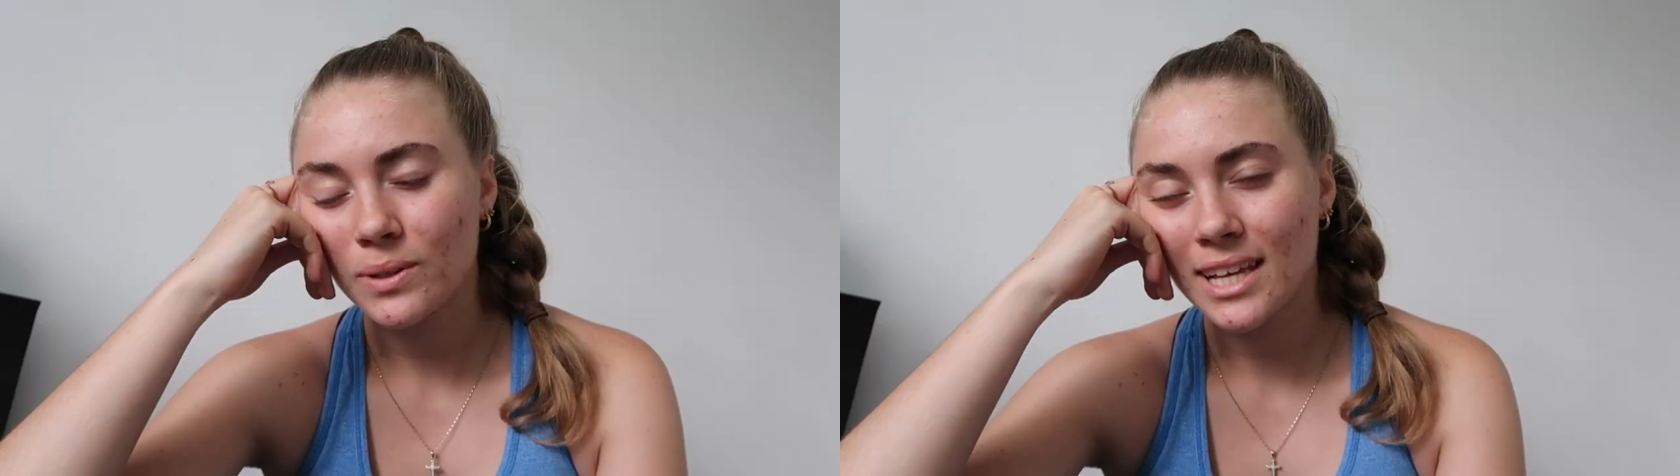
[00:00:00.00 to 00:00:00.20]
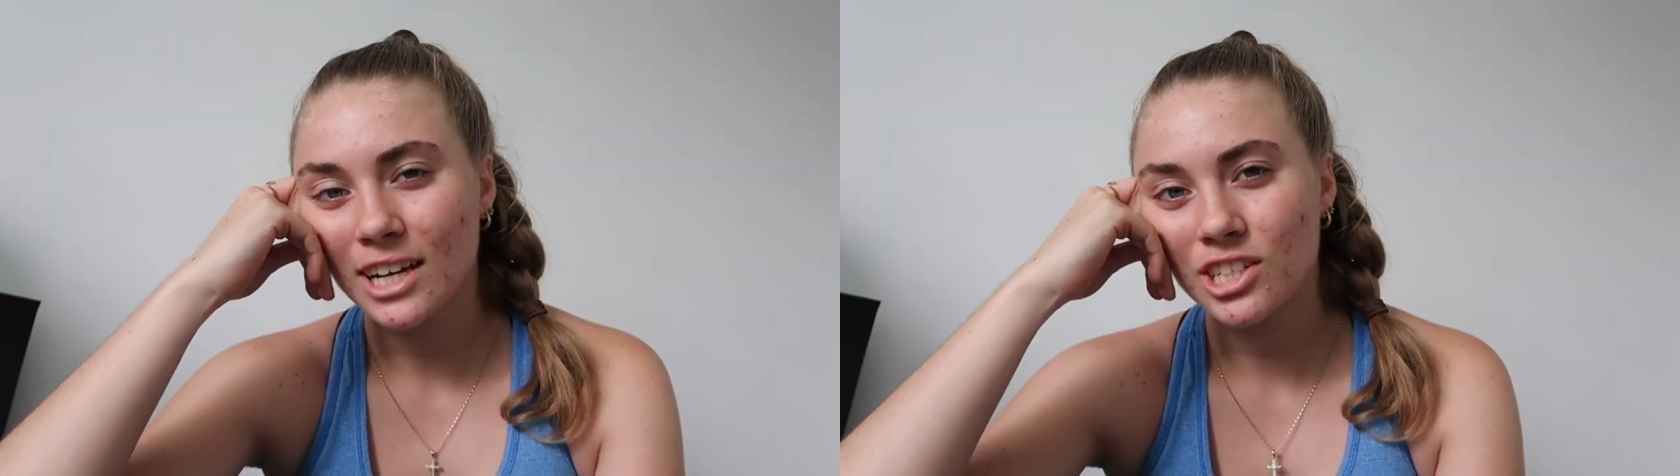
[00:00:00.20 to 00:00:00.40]

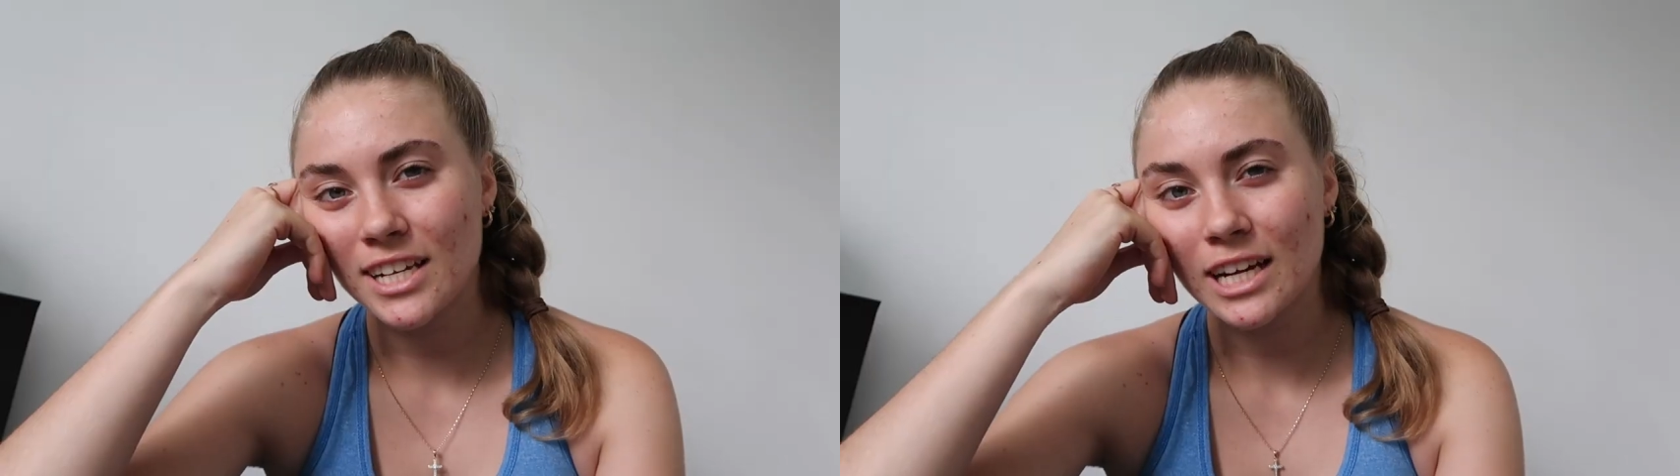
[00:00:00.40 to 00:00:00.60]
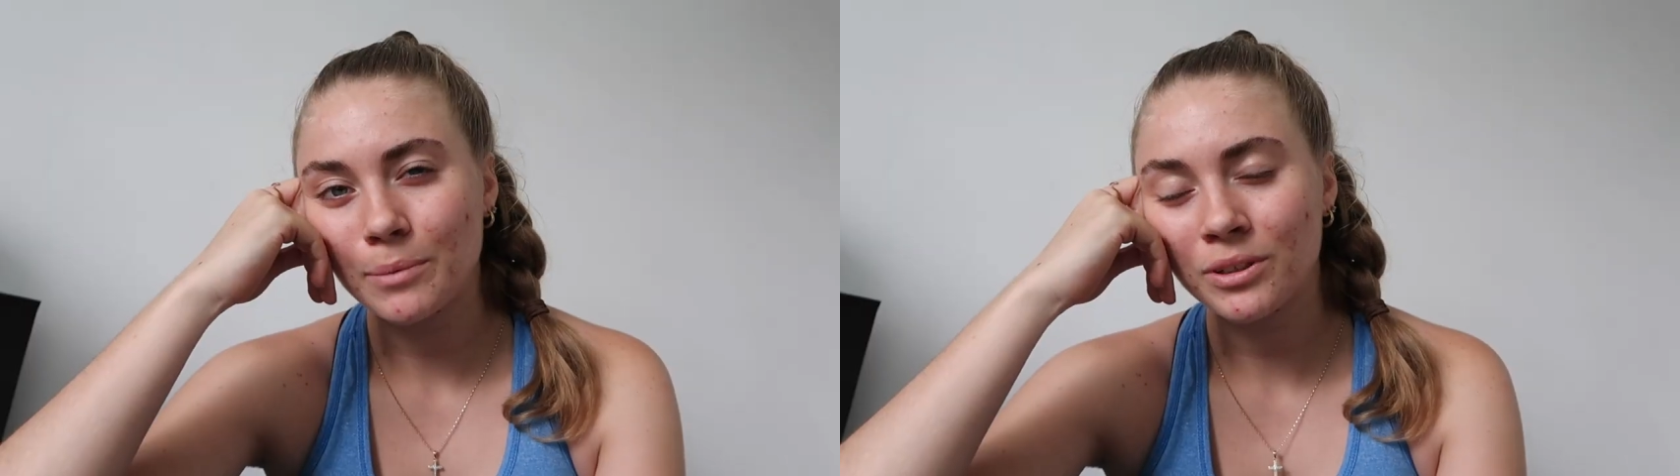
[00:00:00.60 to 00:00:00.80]
it's
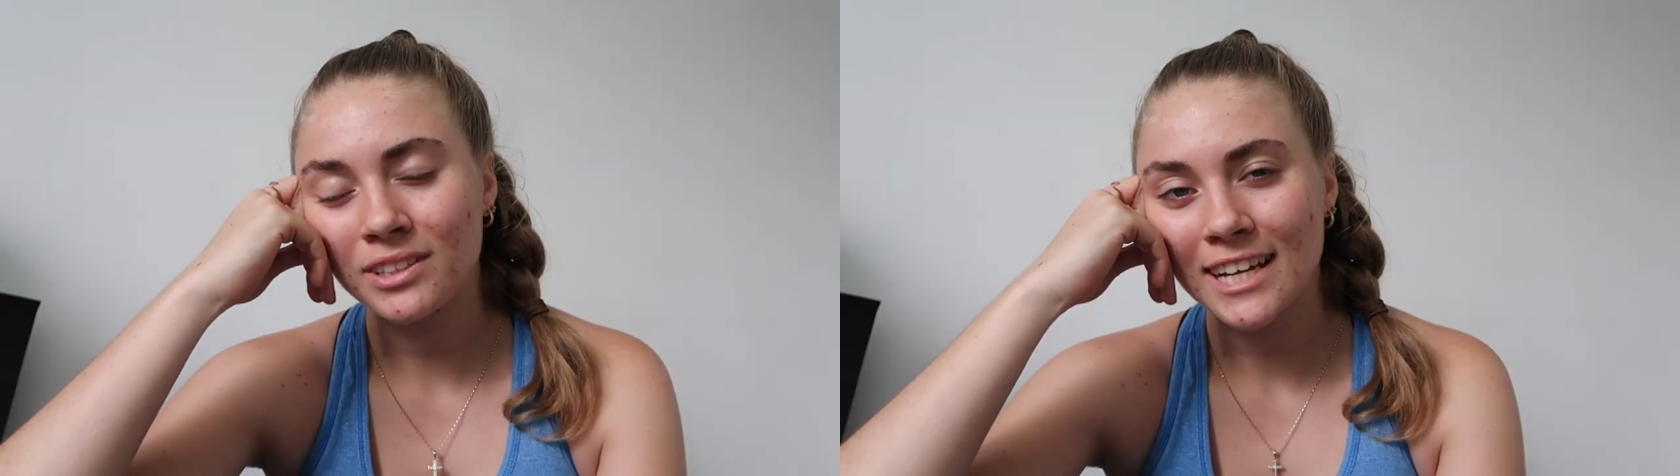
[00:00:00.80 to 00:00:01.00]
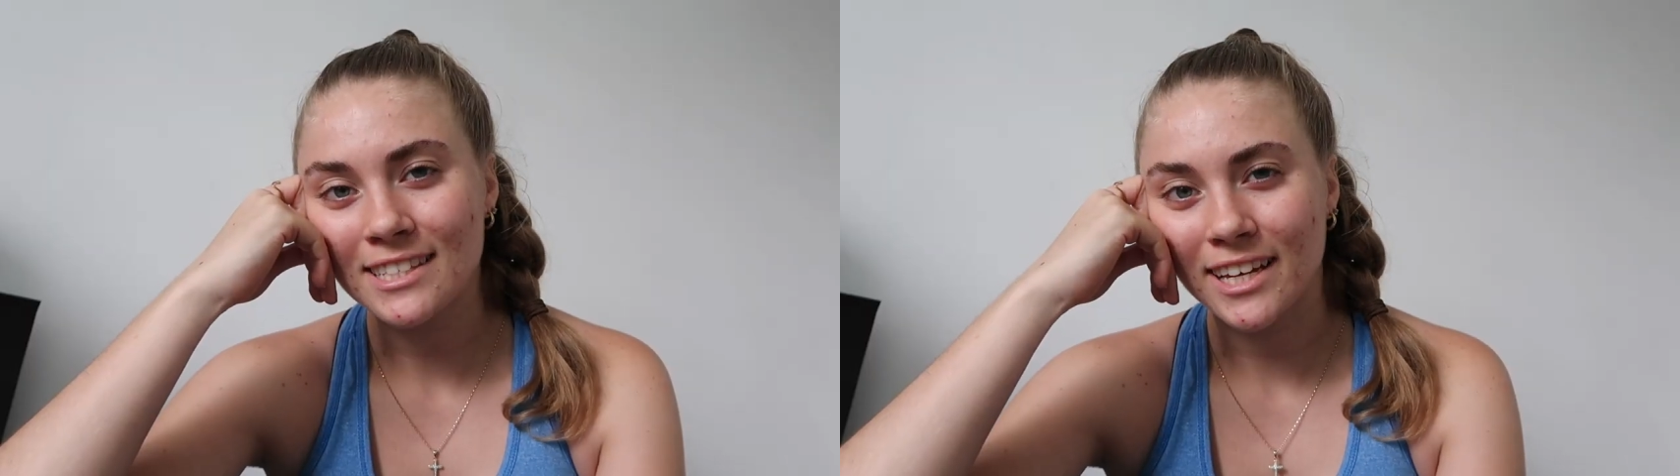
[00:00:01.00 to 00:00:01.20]
actually a couple
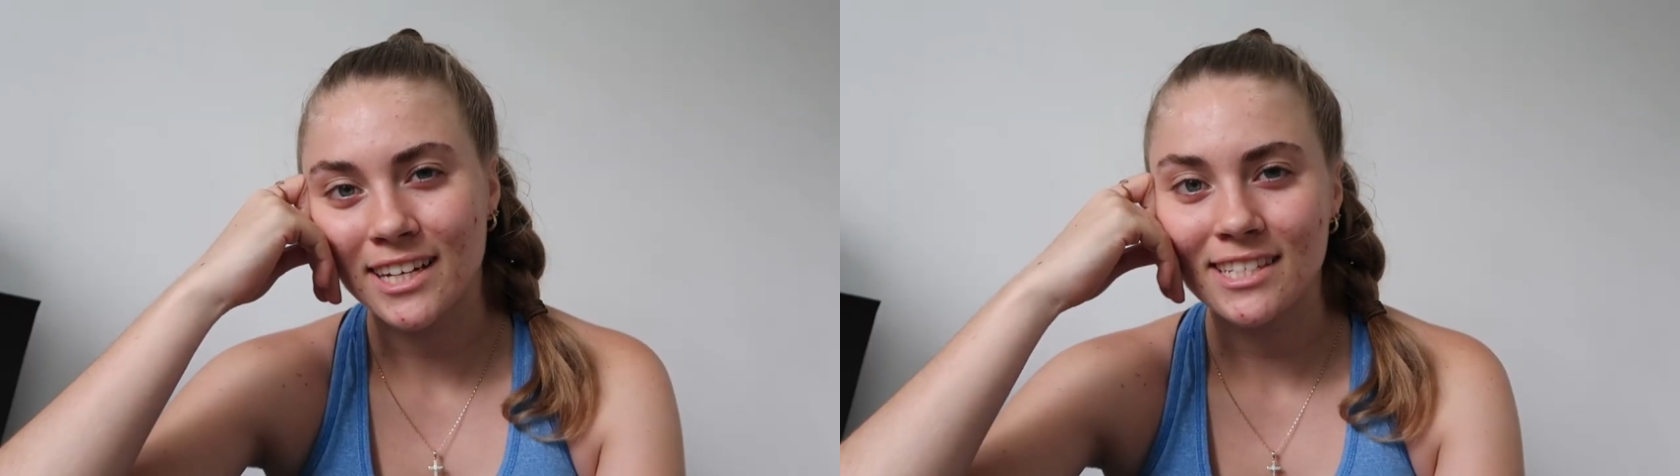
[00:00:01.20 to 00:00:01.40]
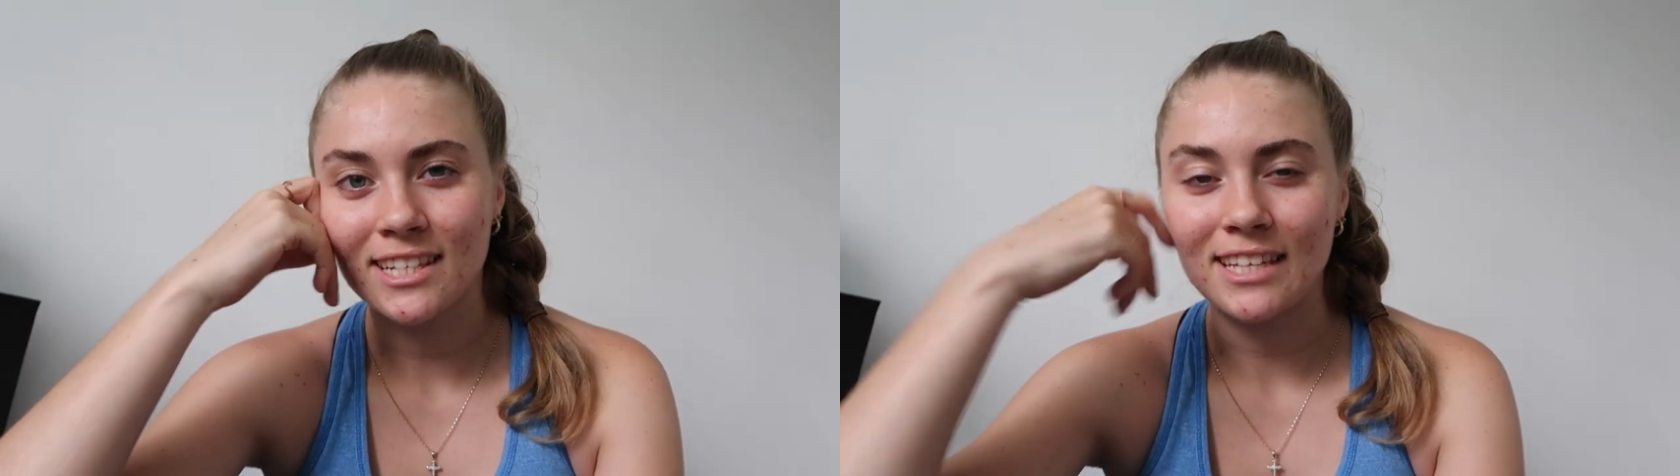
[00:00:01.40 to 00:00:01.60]
of days
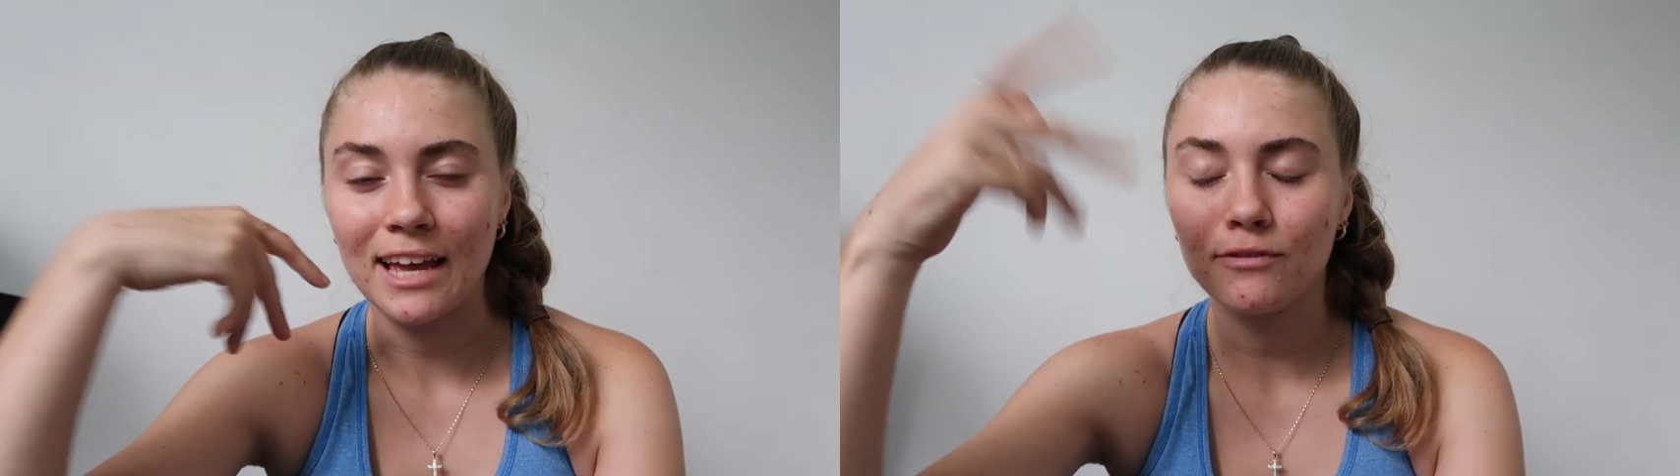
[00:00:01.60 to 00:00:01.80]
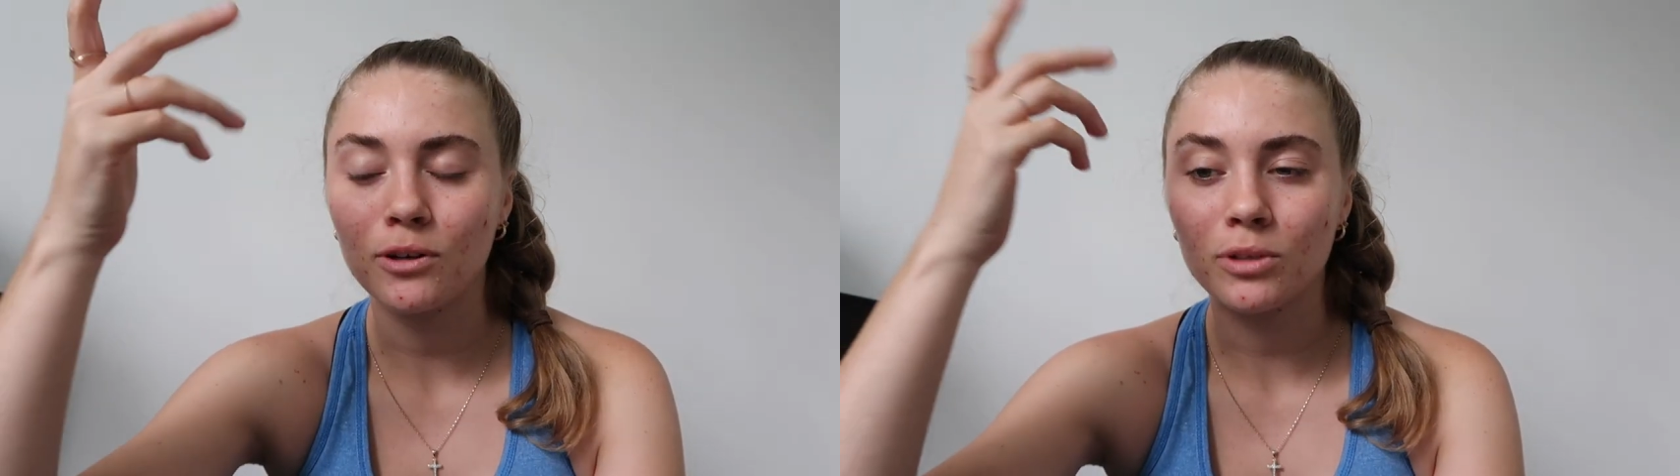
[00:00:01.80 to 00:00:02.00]
later since
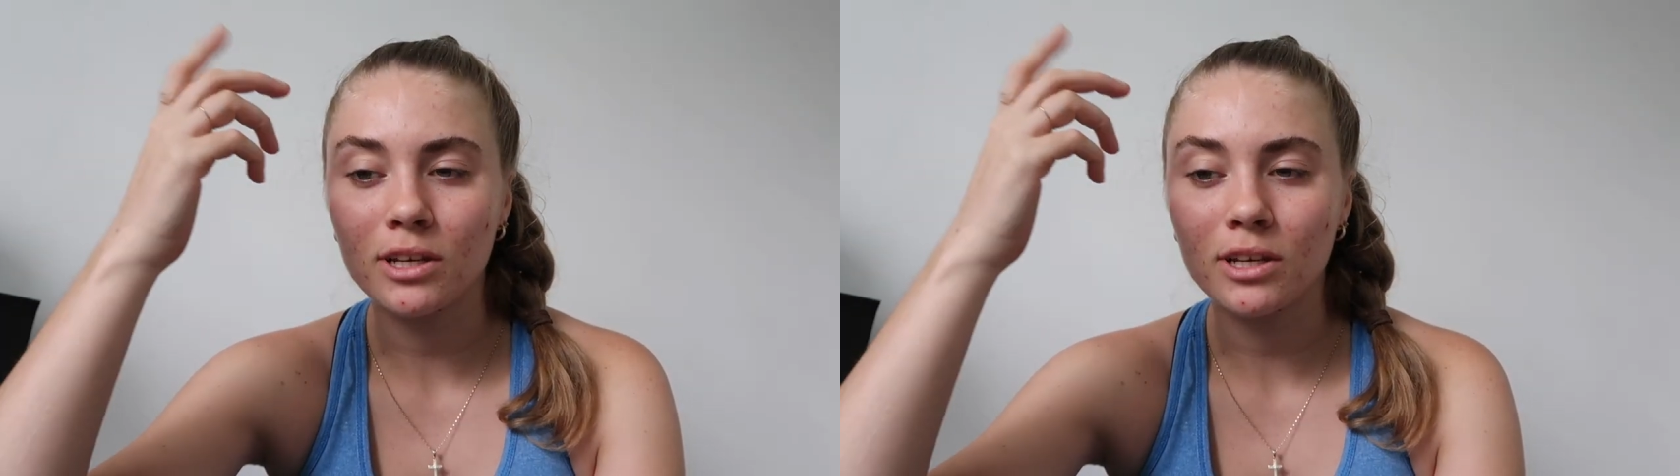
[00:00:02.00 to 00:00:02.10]
I filmed